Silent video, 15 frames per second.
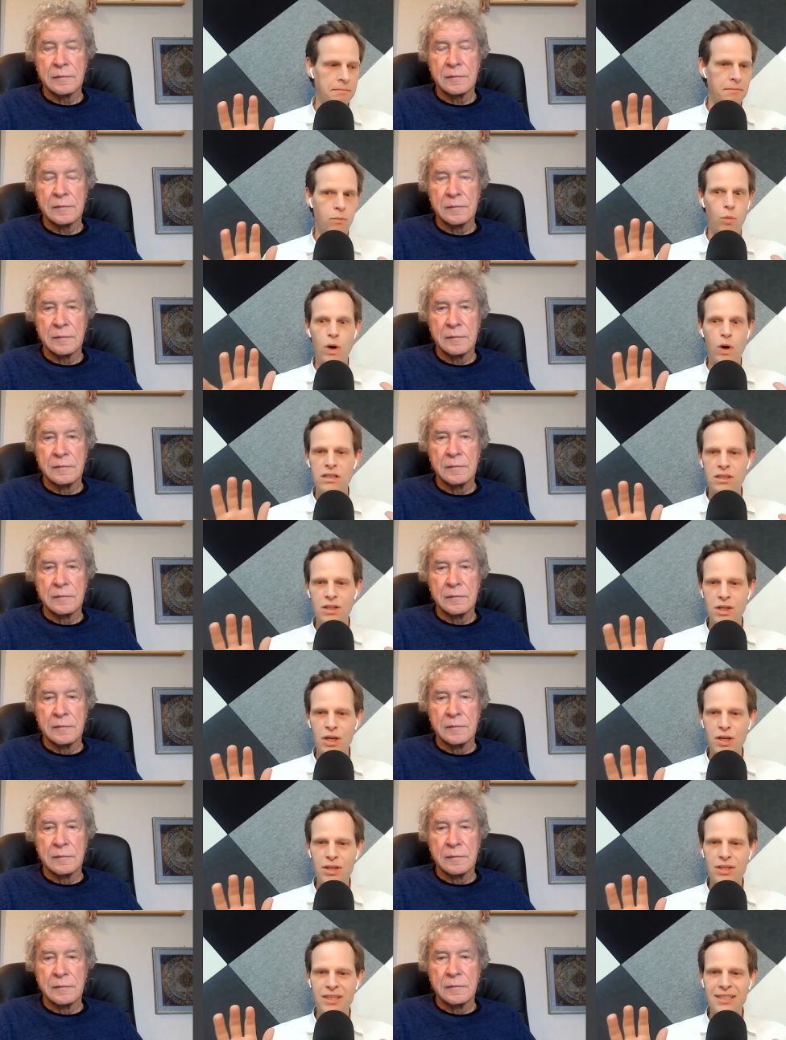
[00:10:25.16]

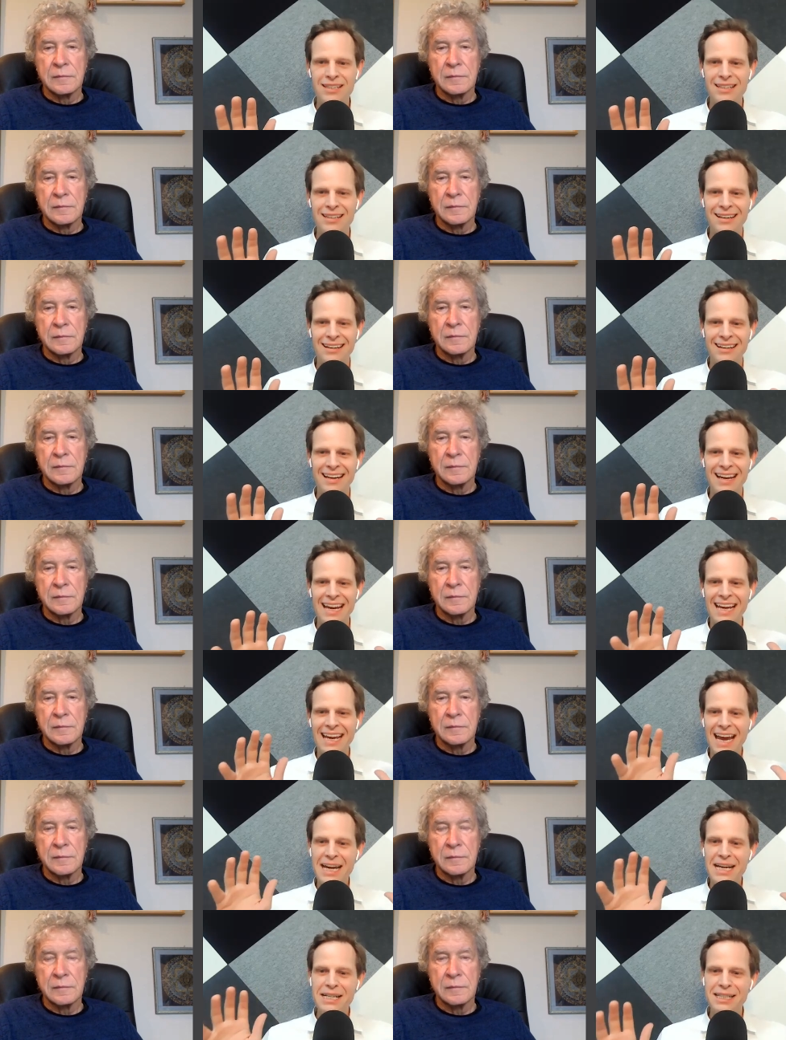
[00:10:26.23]
Speaker 1: Westerners
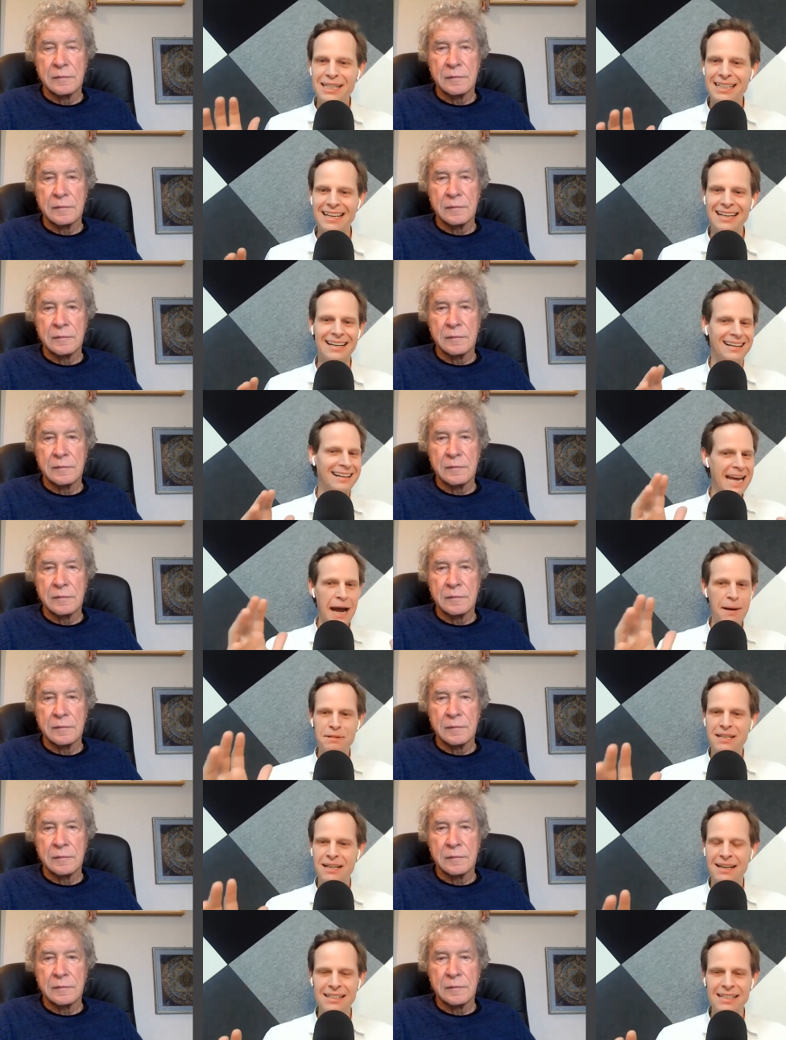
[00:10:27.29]
engaged in
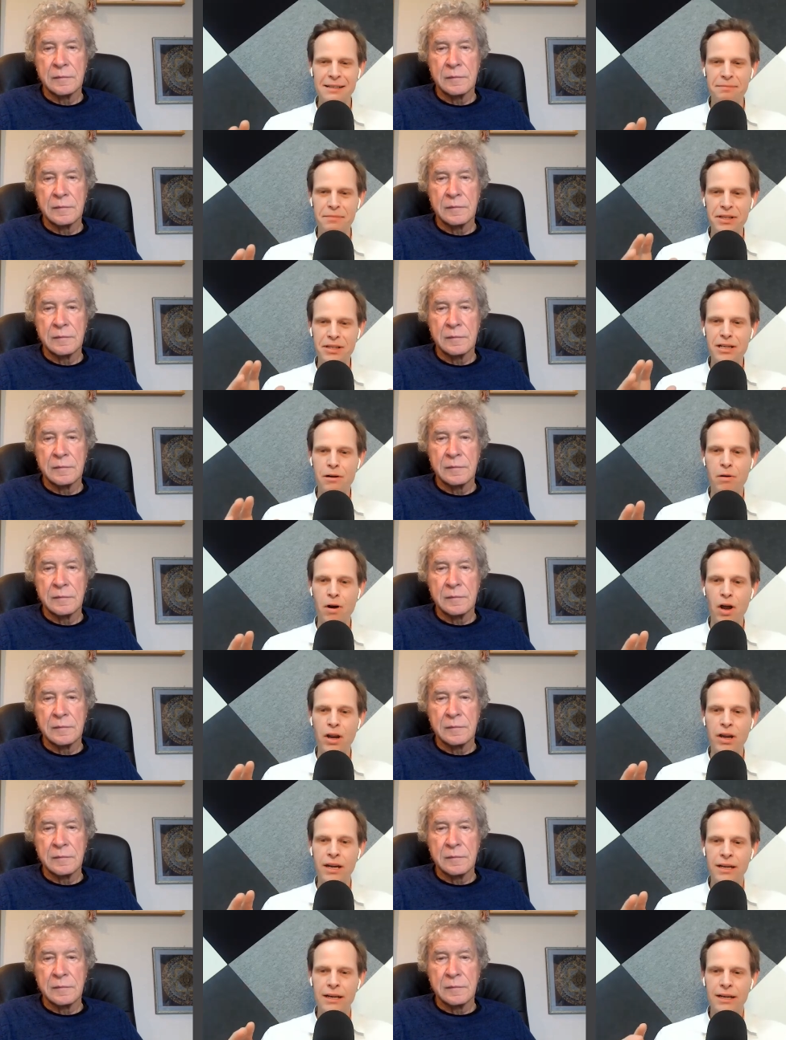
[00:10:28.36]
capitalism and so
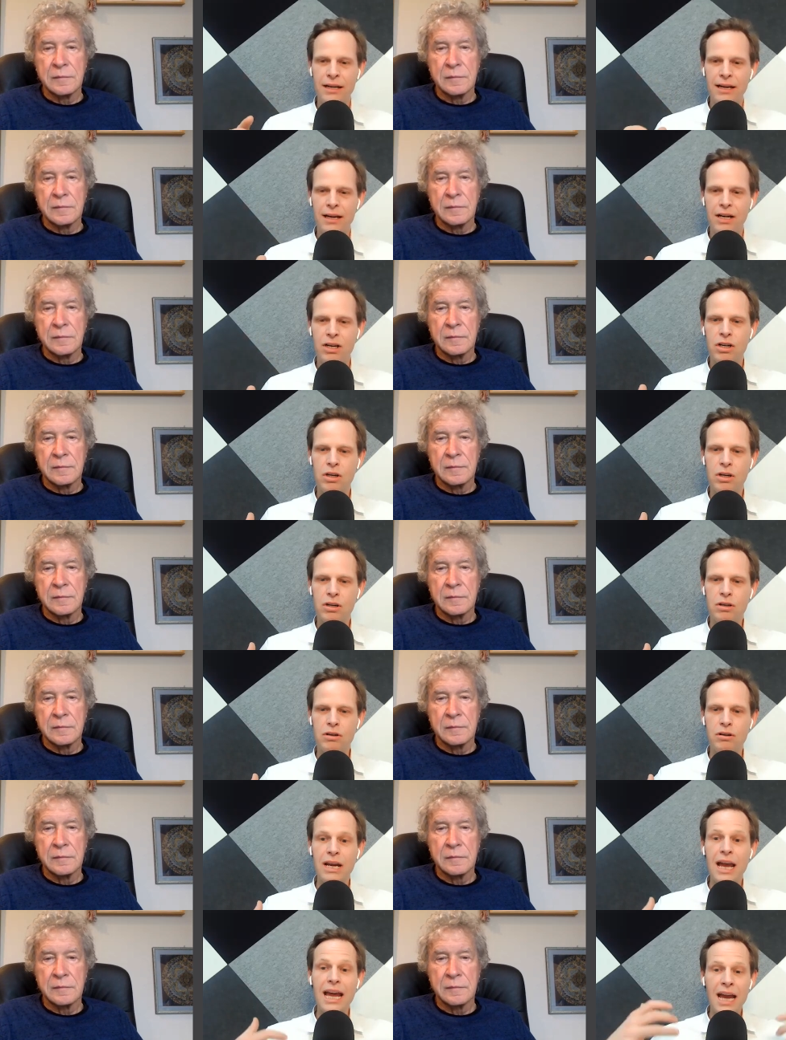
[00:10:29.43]
on c-
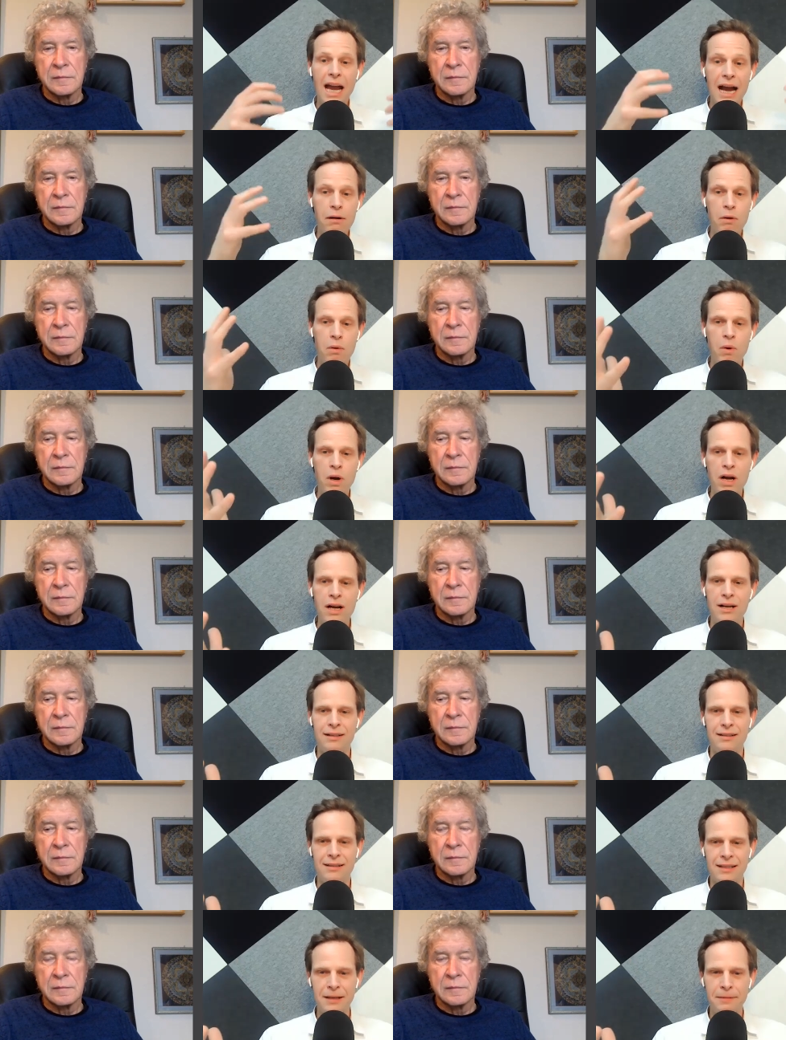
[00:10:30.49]
create our
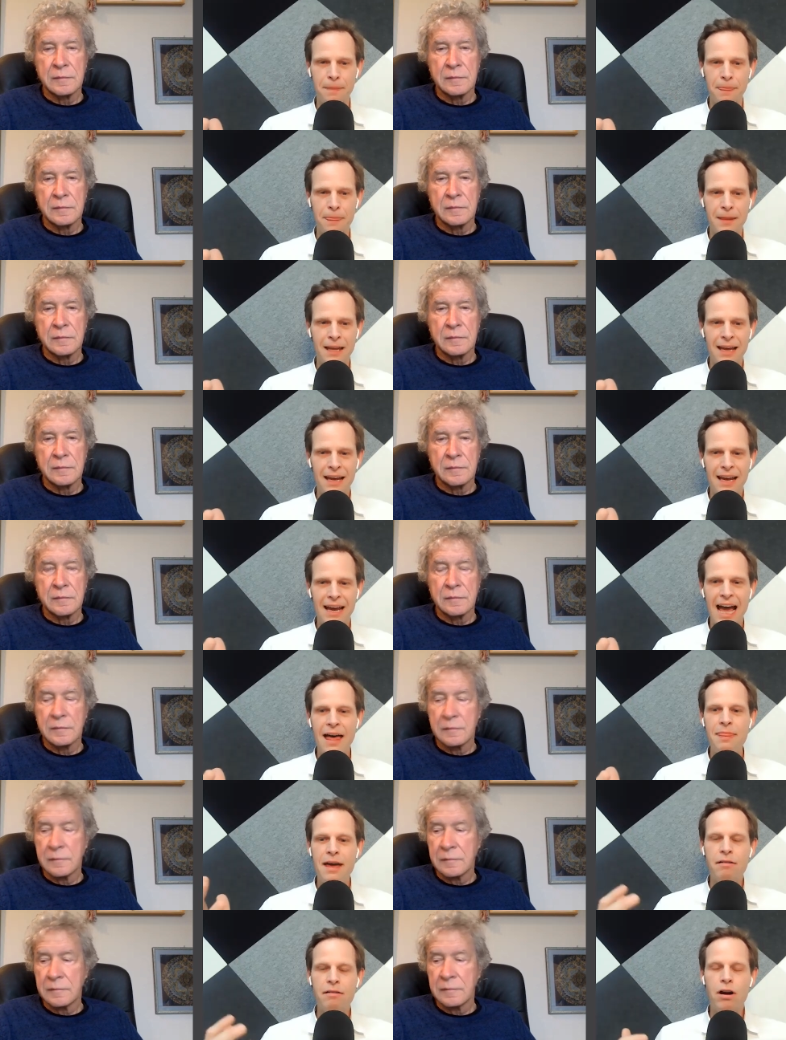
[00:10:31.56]
world,
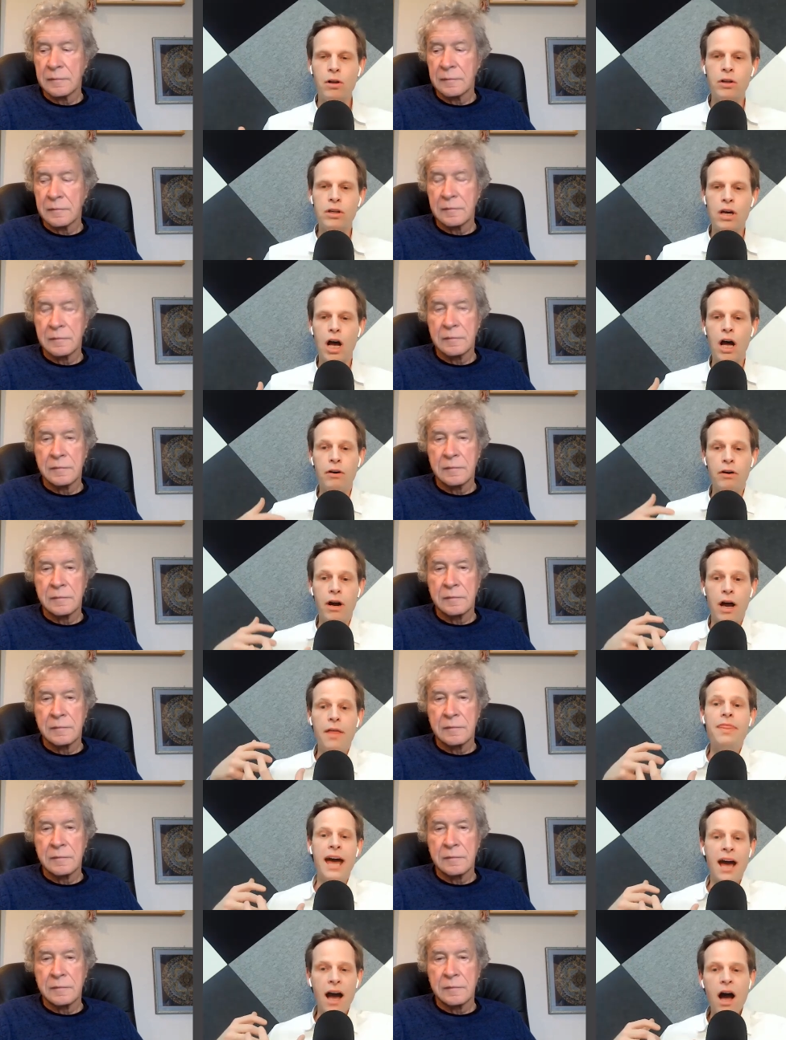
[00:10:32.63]
and there are
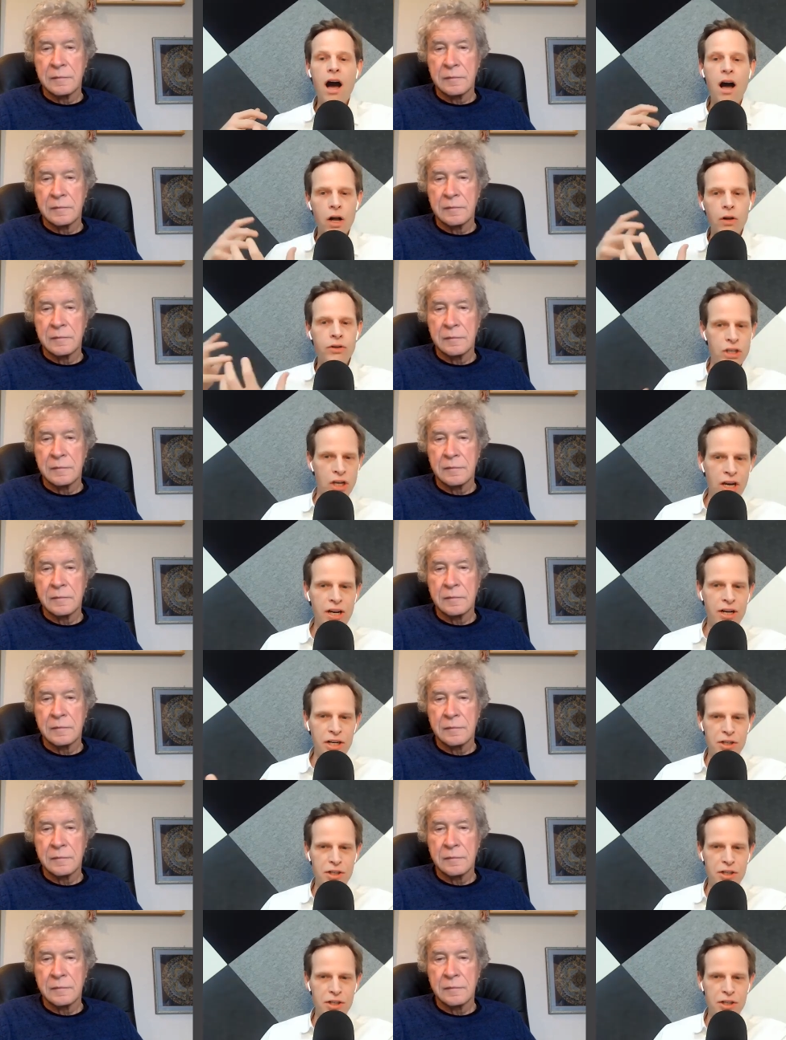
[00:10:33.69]
there are alternate